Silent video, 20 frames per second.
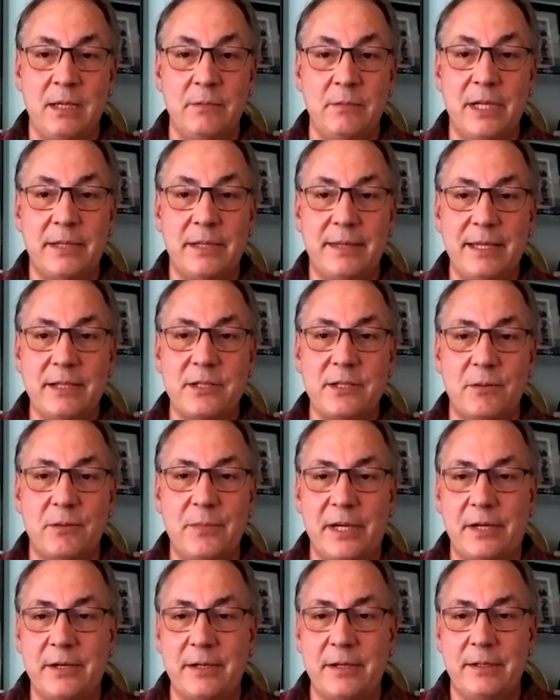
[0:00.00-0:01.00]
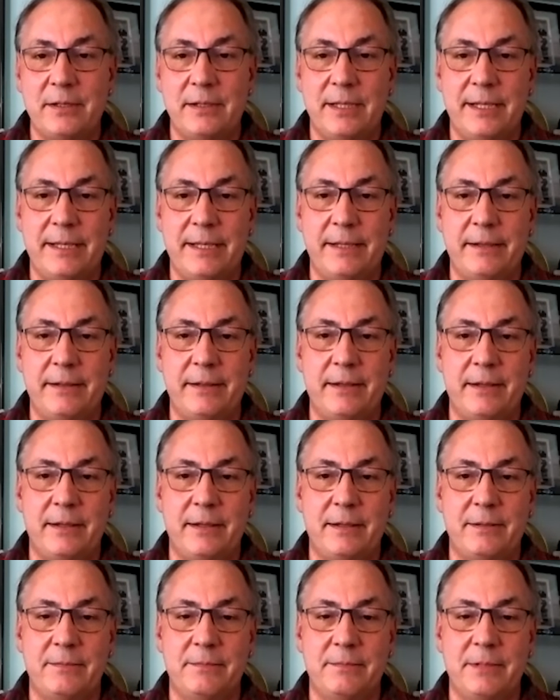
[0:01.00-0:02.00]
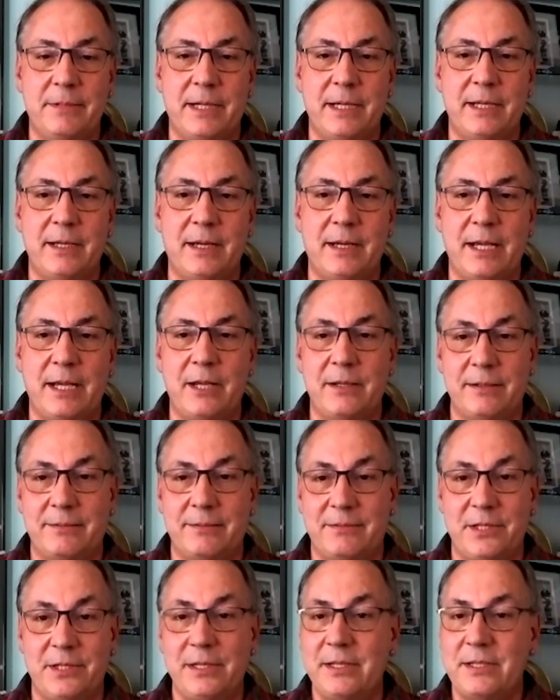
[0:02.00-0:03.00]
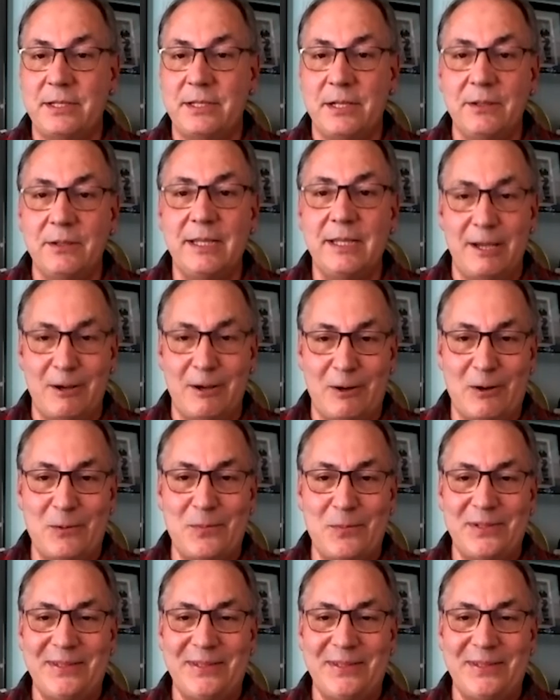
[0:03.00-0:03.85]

But things are better, and I sincerely hope